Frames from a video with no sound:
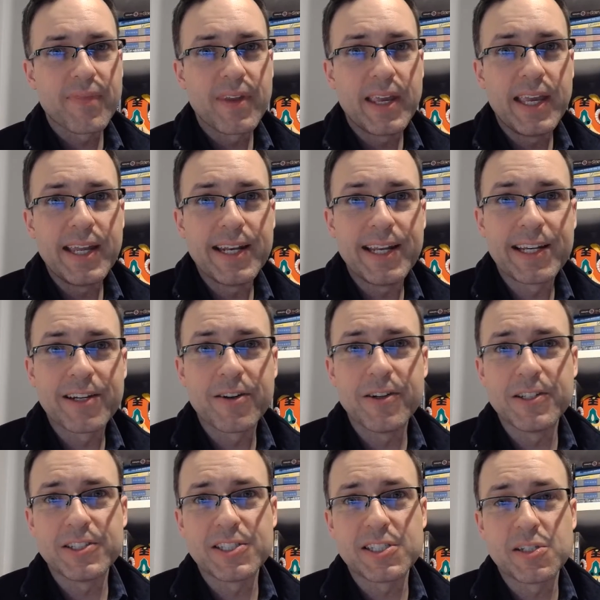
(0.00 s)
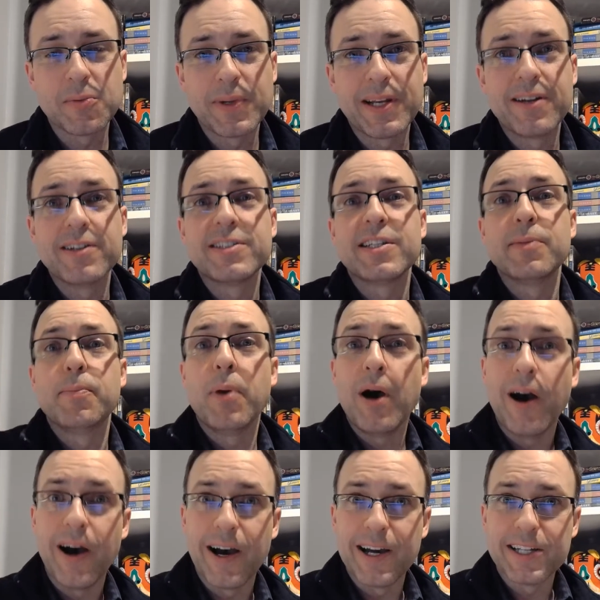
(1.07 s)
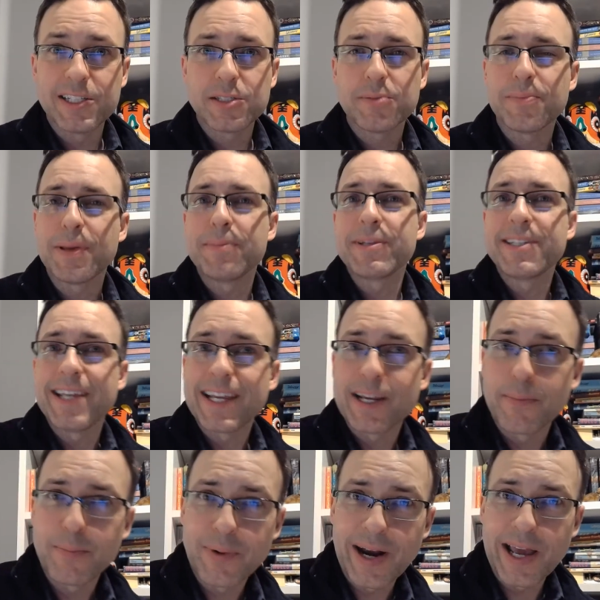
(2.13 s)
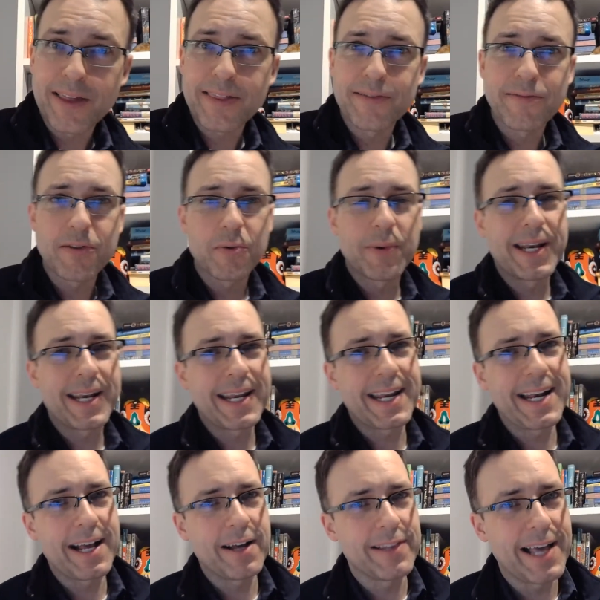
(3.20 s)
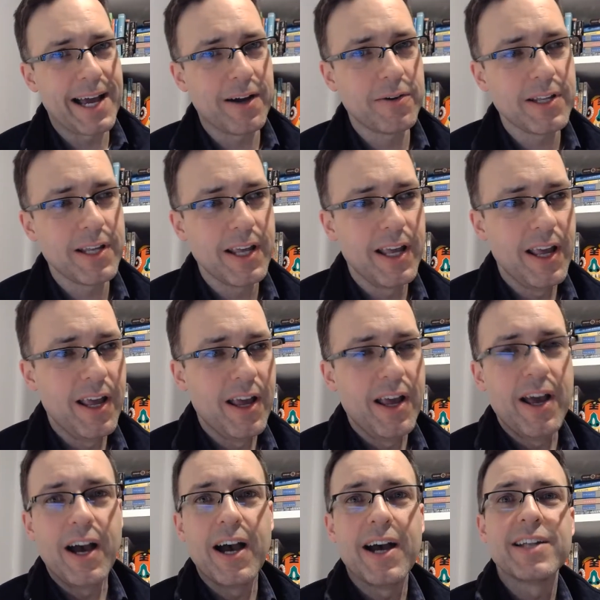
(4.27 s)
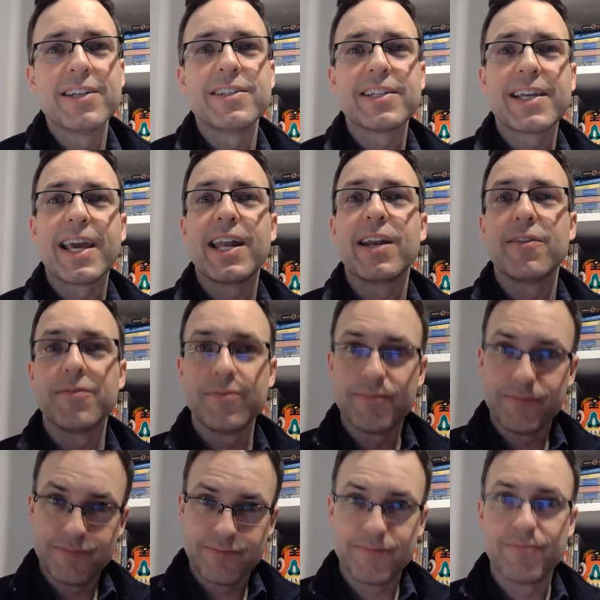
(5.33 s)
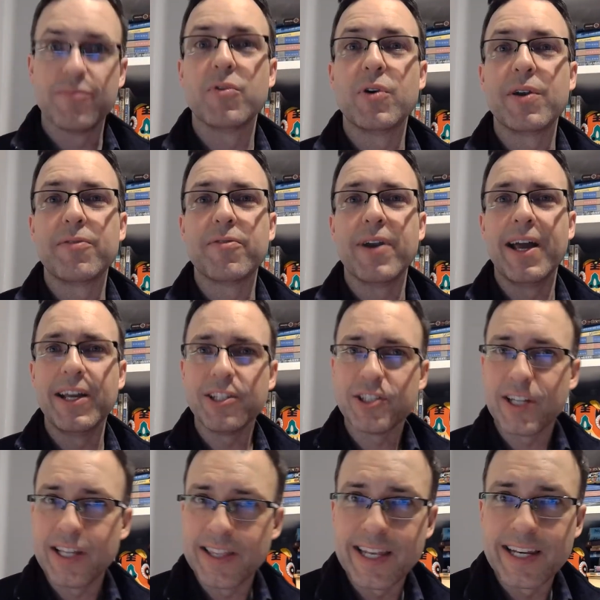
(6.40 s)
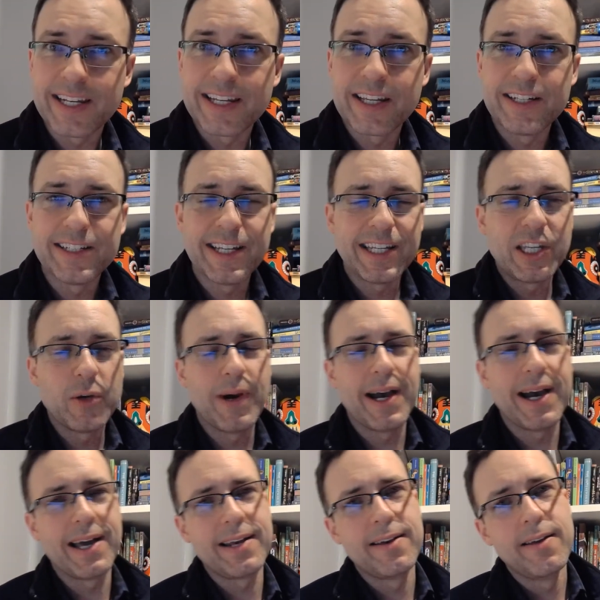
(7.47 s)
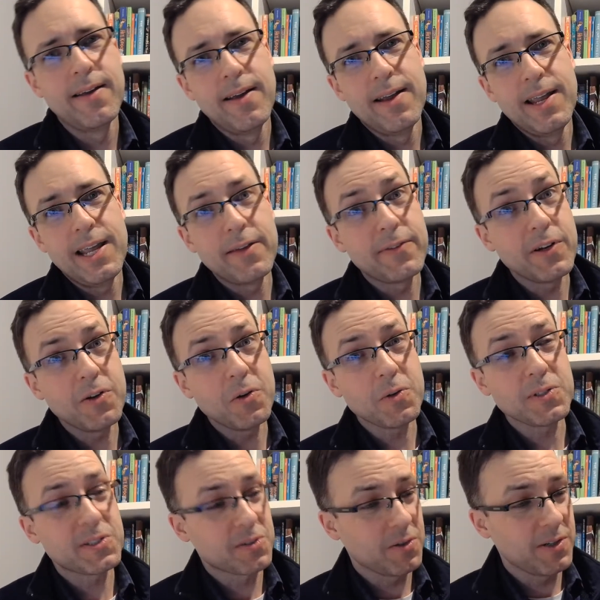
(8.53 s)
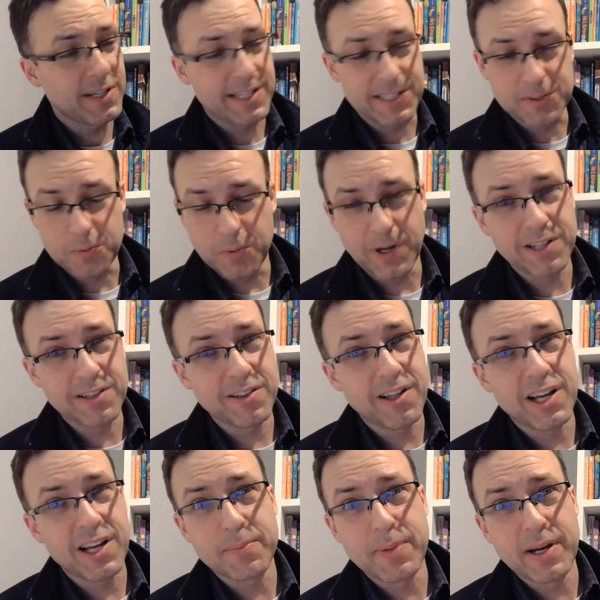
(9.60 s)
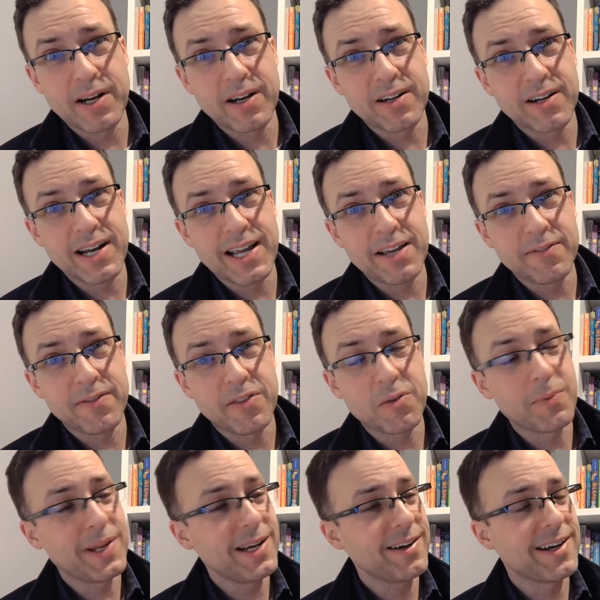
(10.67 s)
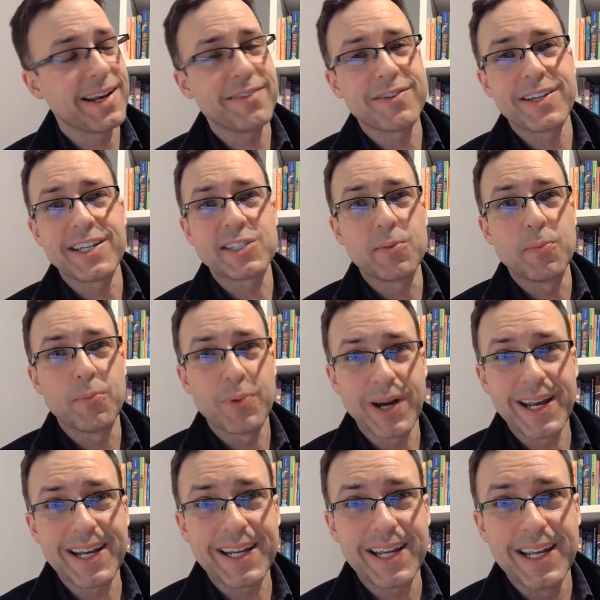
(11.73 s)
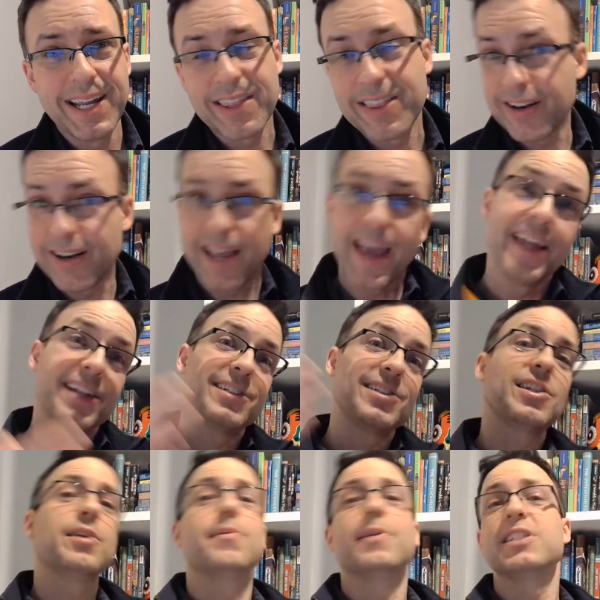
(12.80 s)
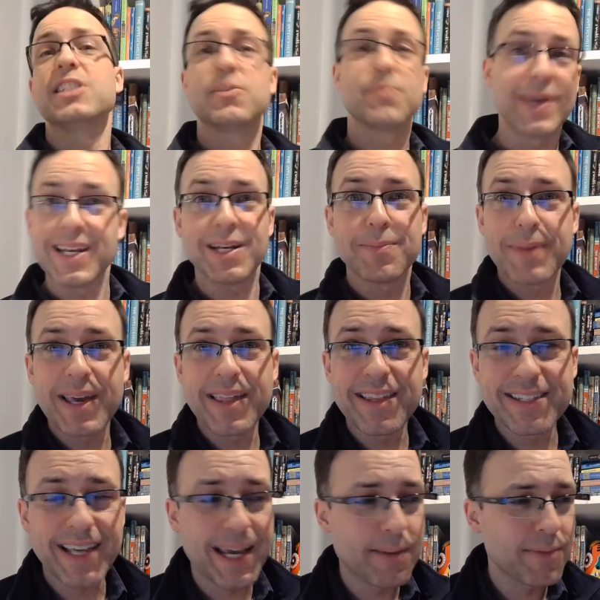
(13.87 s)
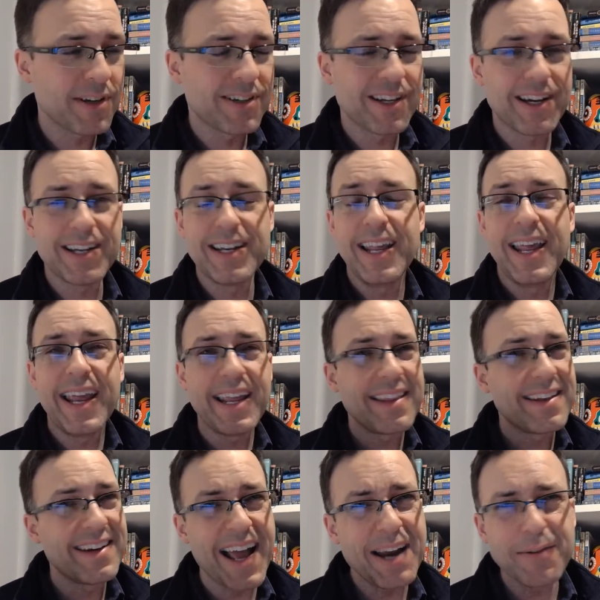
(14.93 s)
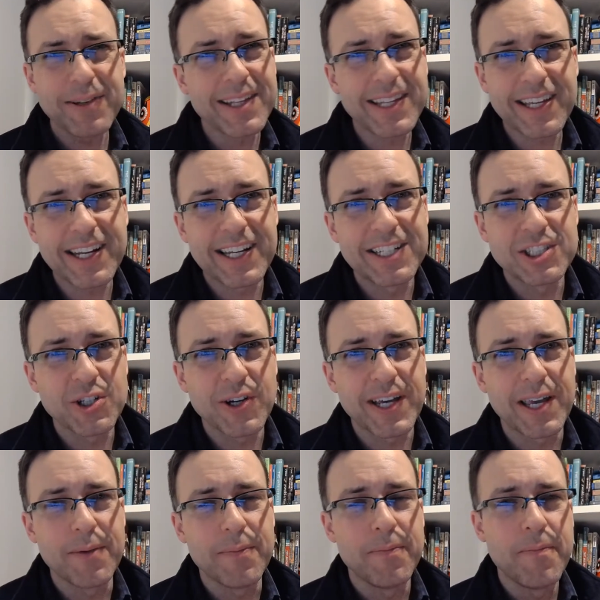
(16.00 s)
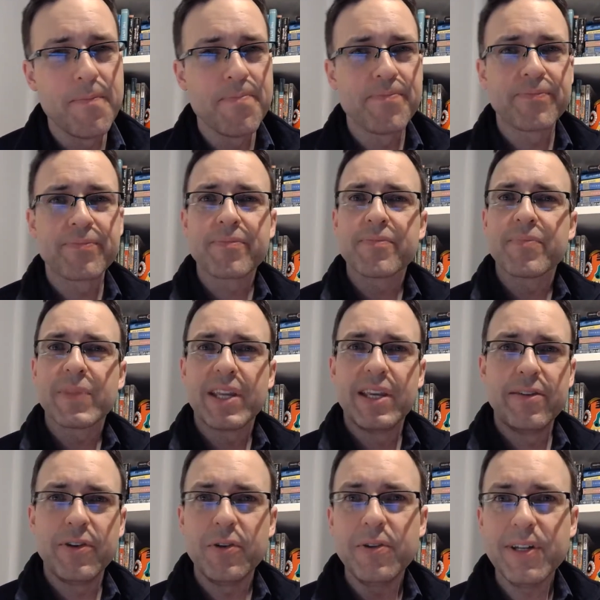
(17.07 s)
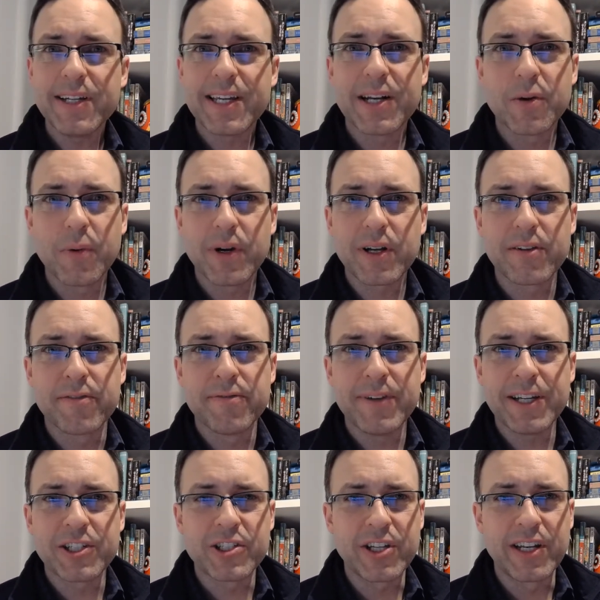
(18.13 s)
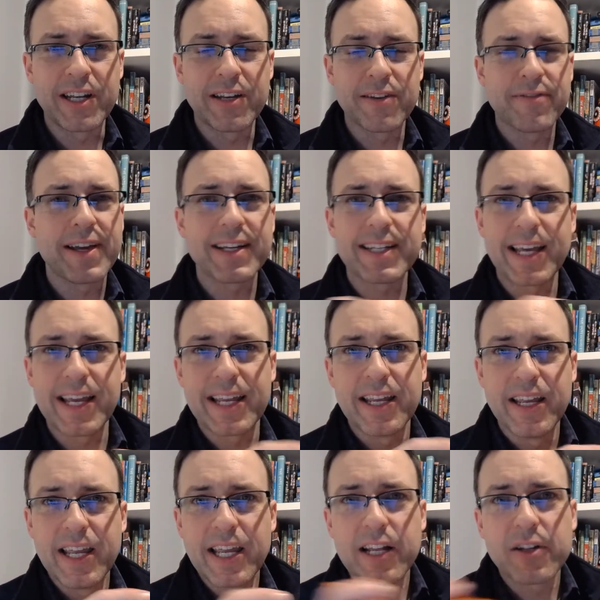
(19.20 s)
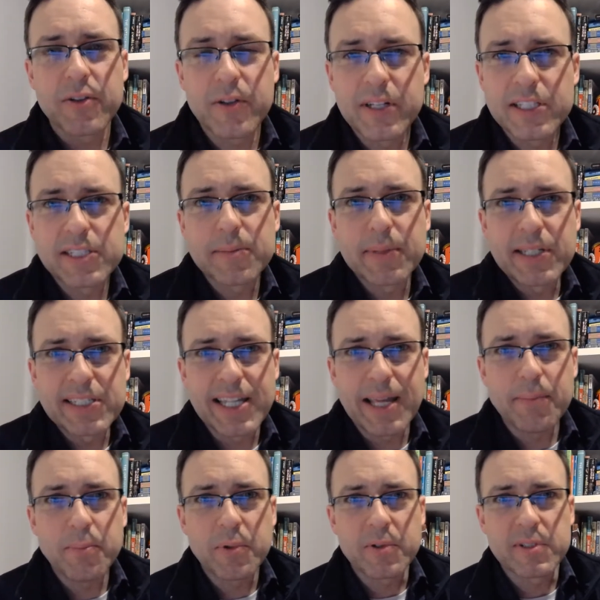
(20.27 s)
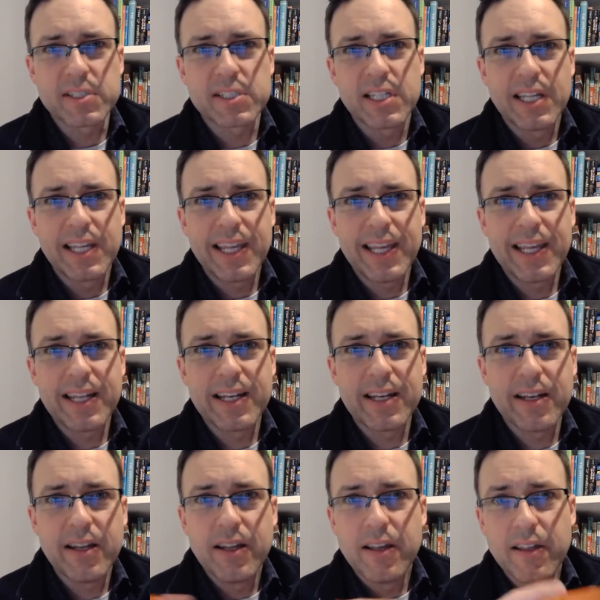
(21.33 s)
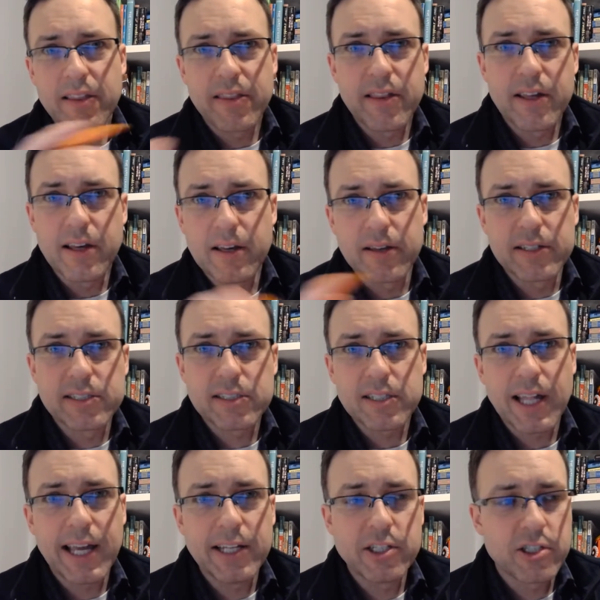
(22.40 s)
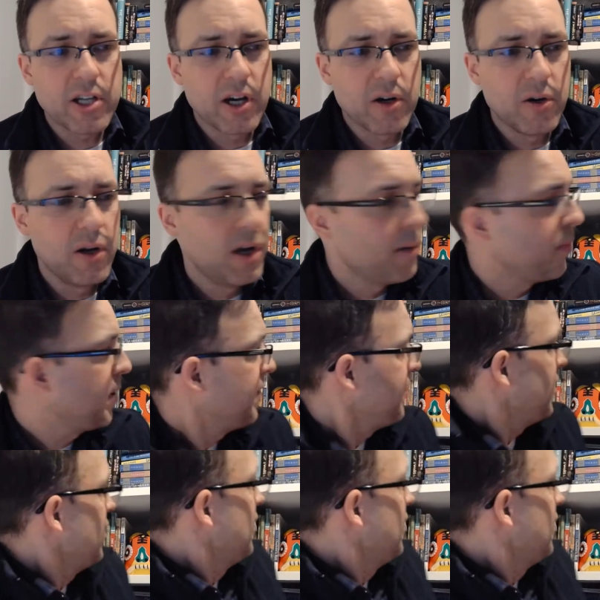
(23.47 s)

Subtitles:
It encourages the reader to pause, maybe take a breath if they're reading it out loud, to kind of refresh and then continue on. If your whole story is one long paragraph, the reader never gets a break. Their head is going to be spinning by the time they're done, and they're not really going to enjoy it. If you look in a work of fiction, in fact, I included some examples in the slideshow, but if you